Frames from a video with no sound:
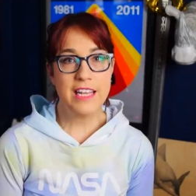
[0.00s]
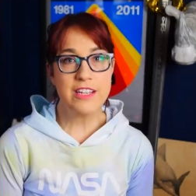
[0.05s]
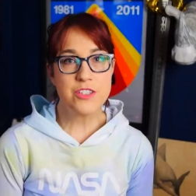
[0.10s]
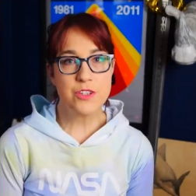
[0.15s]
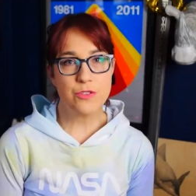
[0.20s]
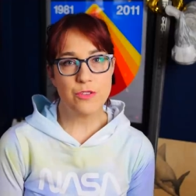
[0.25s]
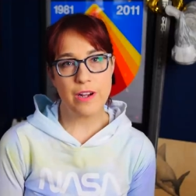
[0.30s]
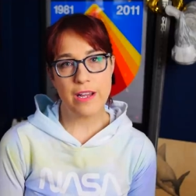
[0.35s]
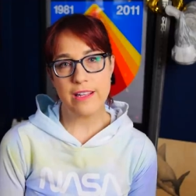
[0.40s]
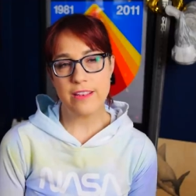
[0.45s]

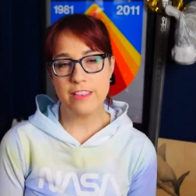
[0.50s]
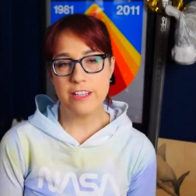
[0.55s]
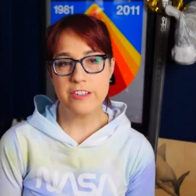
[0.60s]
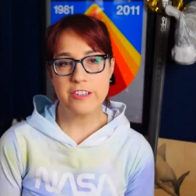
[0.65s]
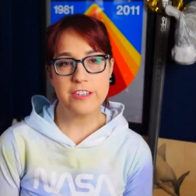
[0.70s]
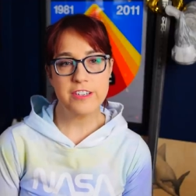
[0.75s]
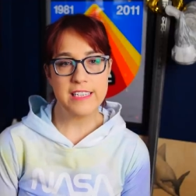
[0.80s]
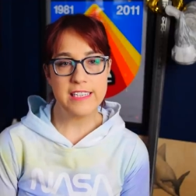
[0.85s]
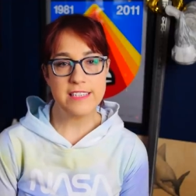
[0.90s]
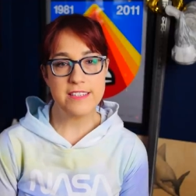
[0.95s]
That's right,
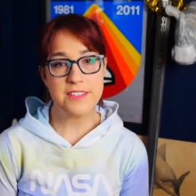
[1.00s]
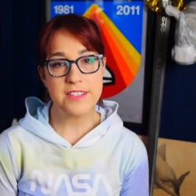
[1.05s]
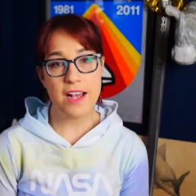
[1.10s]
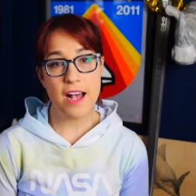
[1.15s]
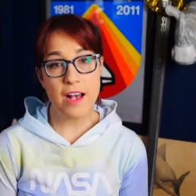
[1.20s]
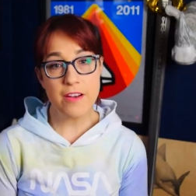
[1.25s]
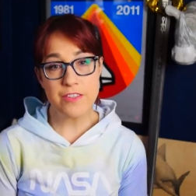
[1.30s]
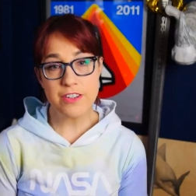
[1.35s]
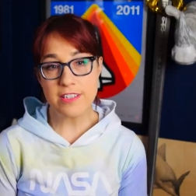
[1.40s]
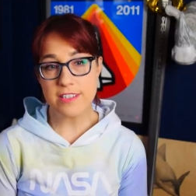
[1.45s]
there is
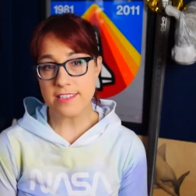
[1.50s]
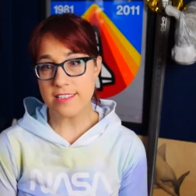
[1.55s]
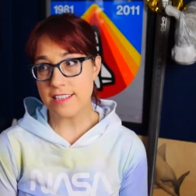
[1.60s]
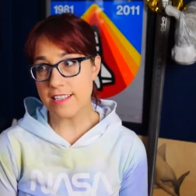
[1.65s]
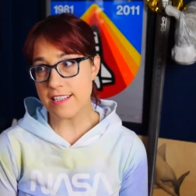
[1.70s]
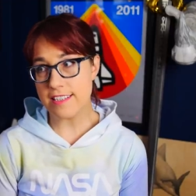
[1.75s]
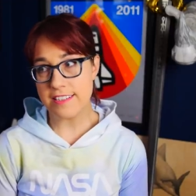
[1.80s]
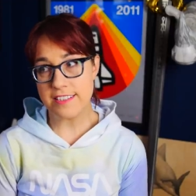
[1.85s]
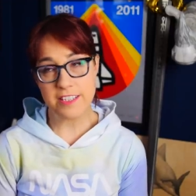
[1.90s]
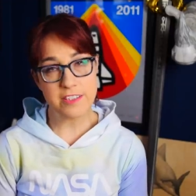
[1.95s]
obviously
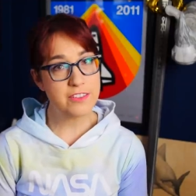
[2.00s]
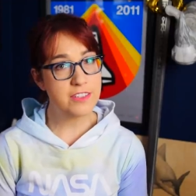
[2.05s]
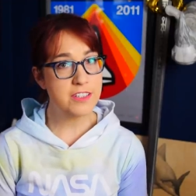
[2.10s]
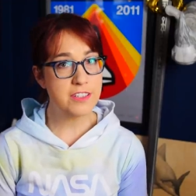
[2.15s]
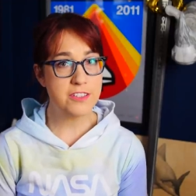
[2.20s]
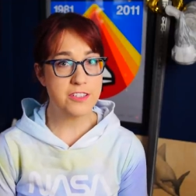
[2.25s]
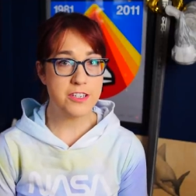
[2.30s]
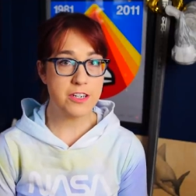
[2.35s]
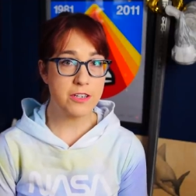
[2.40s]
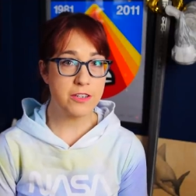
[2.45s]
a
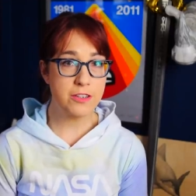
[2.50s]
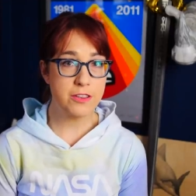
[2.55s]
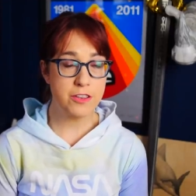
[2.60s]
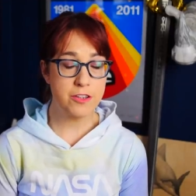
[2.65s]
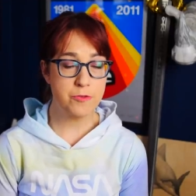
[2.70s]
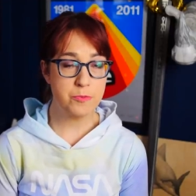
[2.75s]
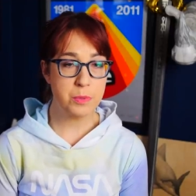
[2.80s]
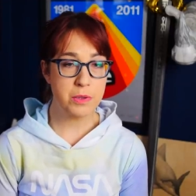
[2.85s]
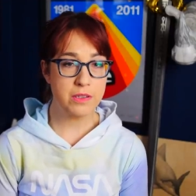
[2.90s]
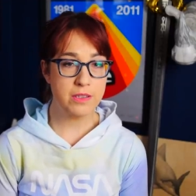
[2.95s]
serious dearth
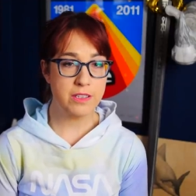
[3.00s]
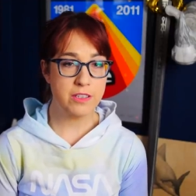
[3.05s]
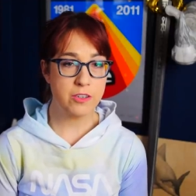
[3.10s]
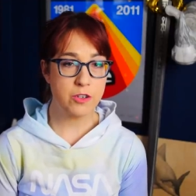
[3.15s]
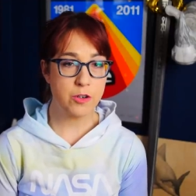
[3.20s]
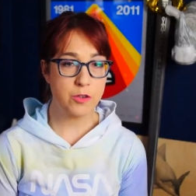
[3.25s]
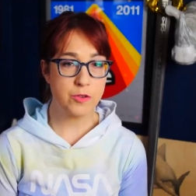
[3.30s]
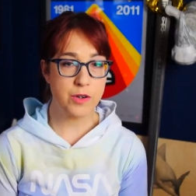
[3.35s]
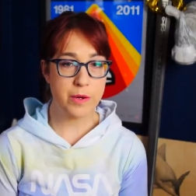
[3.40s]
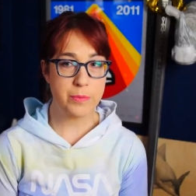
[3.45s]
of
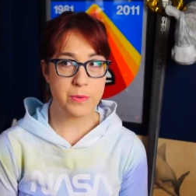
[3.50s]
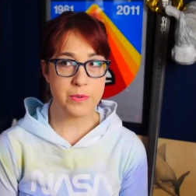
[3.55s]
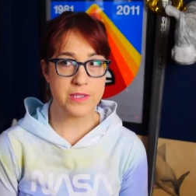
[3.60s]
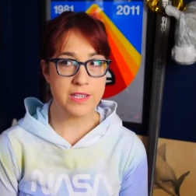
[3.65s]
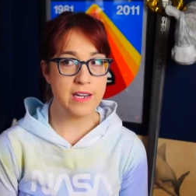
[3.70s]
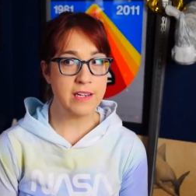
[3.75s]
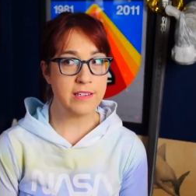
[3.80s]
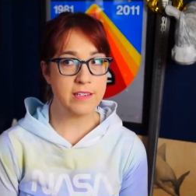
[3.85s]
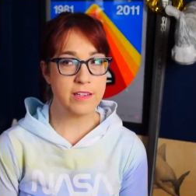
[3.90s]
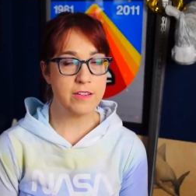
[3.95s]
political
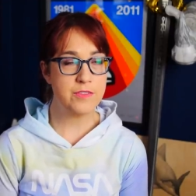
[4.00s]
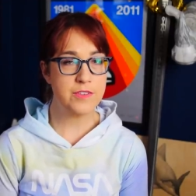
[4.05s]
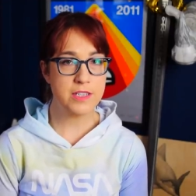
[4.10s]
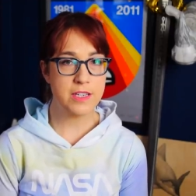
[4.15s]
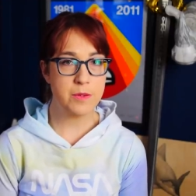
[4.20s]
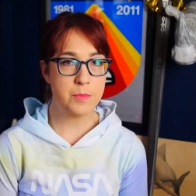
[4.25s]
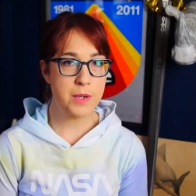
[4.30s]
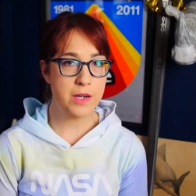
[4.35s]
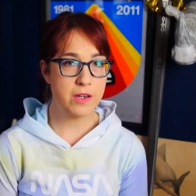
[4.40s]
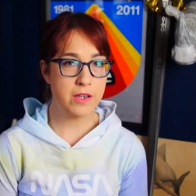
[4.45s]
representatives
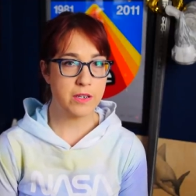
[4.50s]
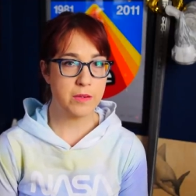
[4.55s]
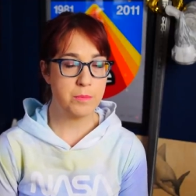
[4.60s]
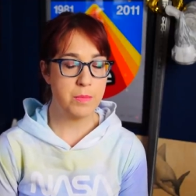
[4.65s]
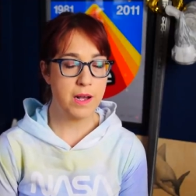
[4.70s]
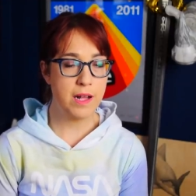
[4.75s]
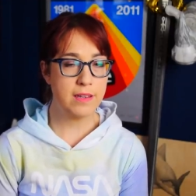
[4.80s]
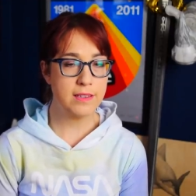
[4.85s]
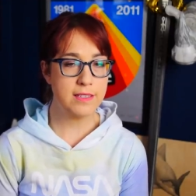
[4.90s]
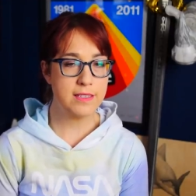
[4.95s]
in American
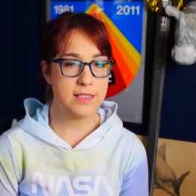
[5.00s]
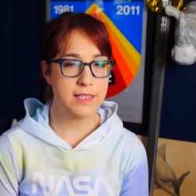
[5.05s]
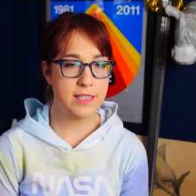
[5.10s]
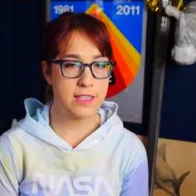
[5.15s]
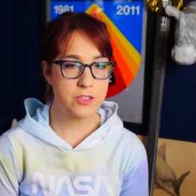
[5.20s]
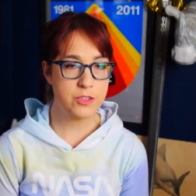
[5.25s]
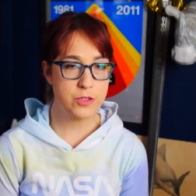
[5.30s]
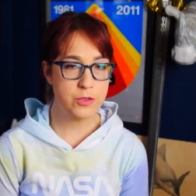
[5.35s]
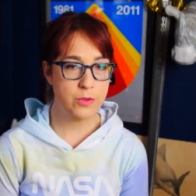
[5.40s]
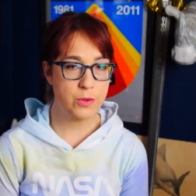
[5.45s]

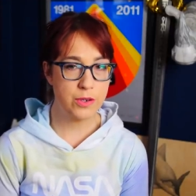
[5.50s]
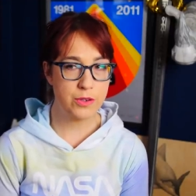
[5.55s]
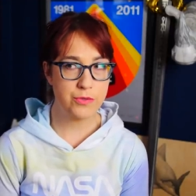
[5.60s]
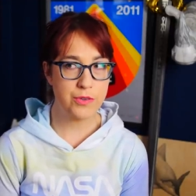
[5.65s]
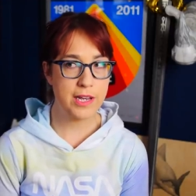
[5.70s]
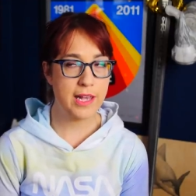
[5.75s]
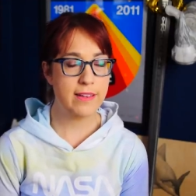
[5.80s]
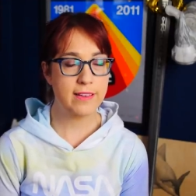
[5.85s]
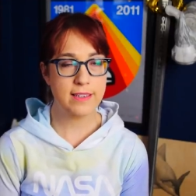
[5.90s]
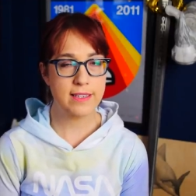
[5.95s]
politics who are
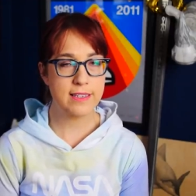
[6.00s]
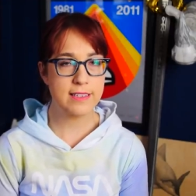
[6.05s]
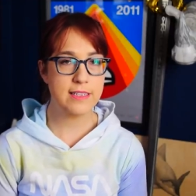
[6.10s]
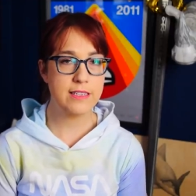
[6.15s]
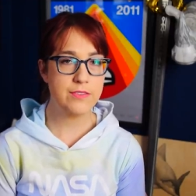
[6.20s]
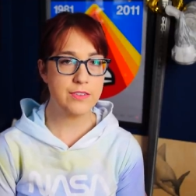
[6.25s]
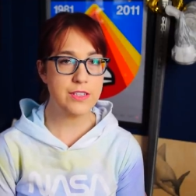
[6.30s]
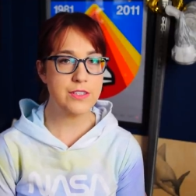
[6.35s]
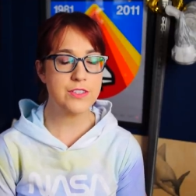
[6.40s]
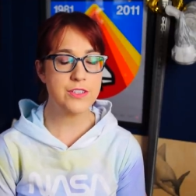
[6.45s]
reality
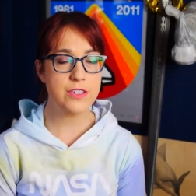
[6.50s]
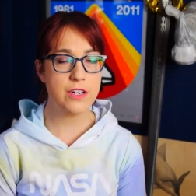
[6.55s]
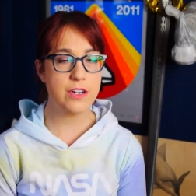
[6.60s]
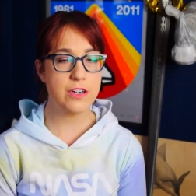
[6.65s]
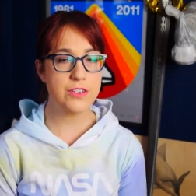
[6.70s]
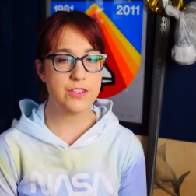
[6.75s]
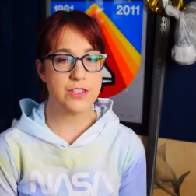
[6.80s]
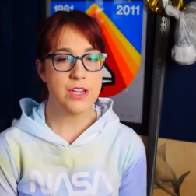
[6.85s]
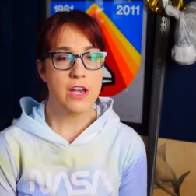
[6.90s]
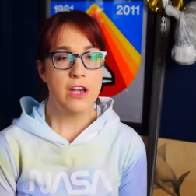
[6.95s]
TV
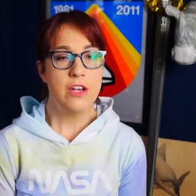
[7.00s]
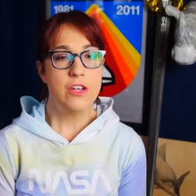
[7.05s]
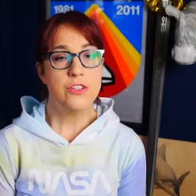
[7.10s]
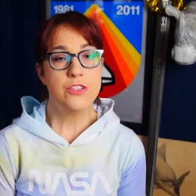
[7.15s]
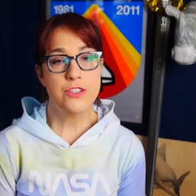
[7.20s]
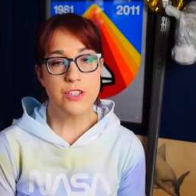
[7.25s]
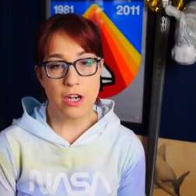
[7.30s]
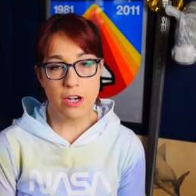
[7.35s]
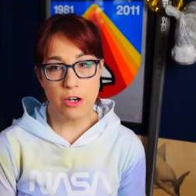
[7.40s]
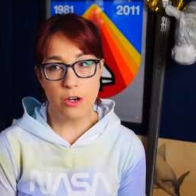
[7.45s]
stars,
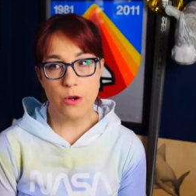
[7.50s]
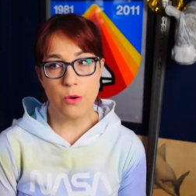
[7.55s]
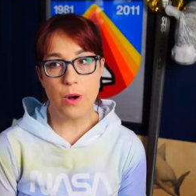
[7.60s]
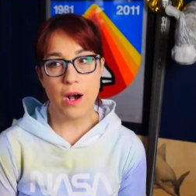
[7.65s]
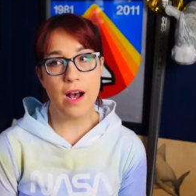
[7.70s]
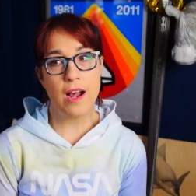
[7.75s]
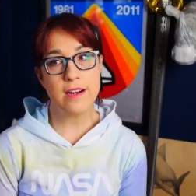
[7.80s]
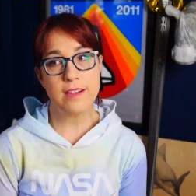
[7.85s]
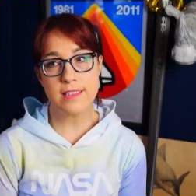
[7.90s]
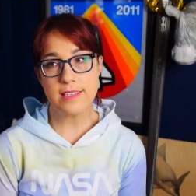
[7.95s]
so
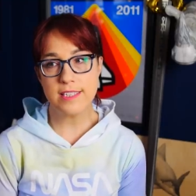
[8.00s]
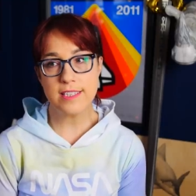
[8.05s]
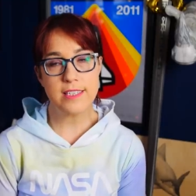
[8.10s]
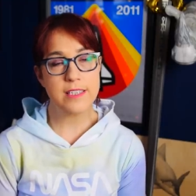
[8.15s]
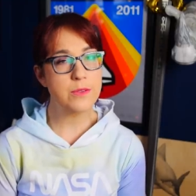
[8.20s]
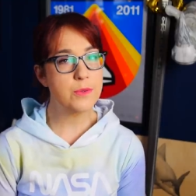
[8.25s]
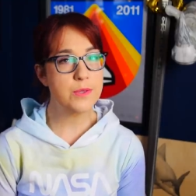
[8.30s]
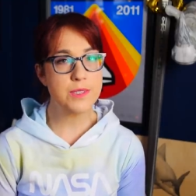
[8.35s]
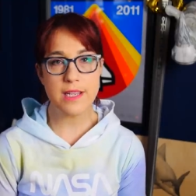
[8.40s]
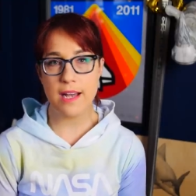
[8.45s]

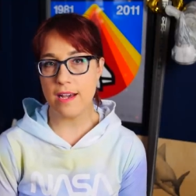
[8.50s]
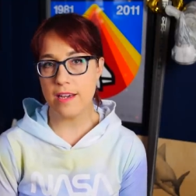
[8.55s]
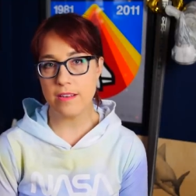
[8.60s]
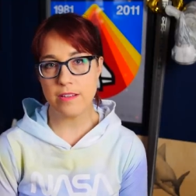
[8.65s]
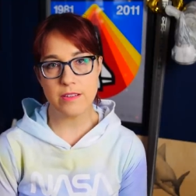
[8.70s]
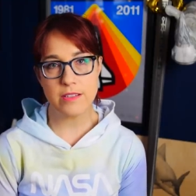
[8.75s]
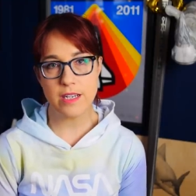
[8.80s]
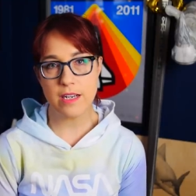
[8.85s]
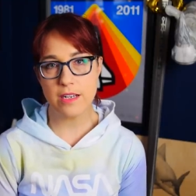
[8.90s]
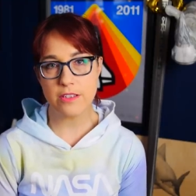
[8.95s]
honestly, it was
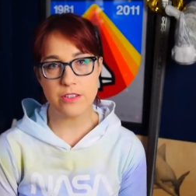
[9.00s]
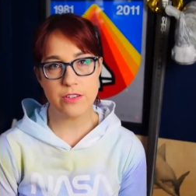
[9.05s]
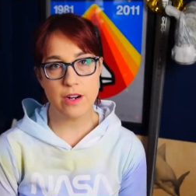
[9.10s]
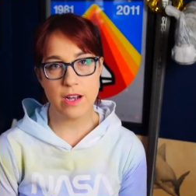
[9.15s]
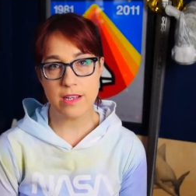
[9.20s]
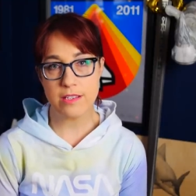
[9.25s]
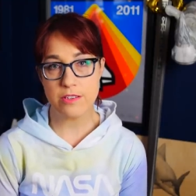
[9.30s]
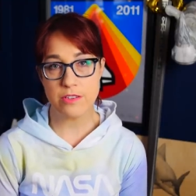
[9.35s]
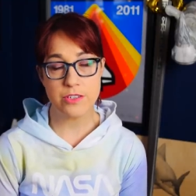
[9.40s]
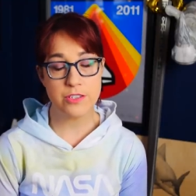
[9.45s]
either Dr.
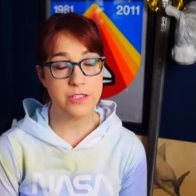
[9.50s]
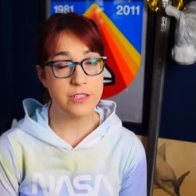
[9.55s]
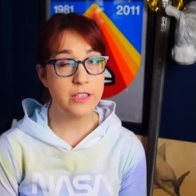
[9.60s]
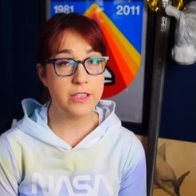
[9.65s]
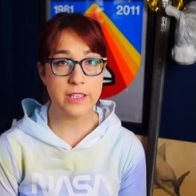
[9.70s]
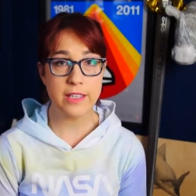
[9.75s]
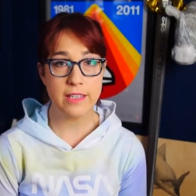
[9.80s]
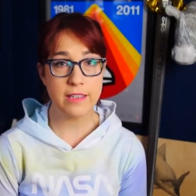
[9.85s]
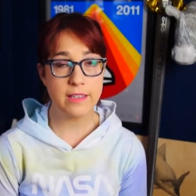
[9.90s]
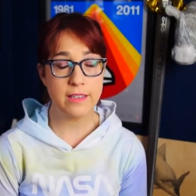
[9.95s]
Oz or
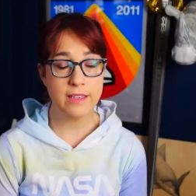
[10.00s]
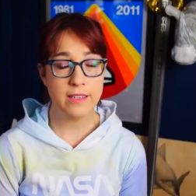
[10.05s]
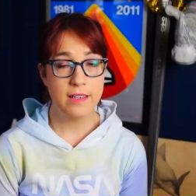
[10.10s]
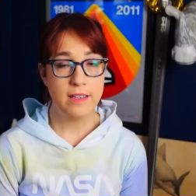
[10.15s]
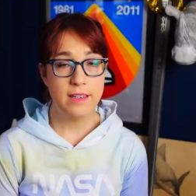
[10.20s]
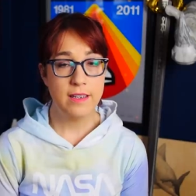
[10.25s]
Snooki.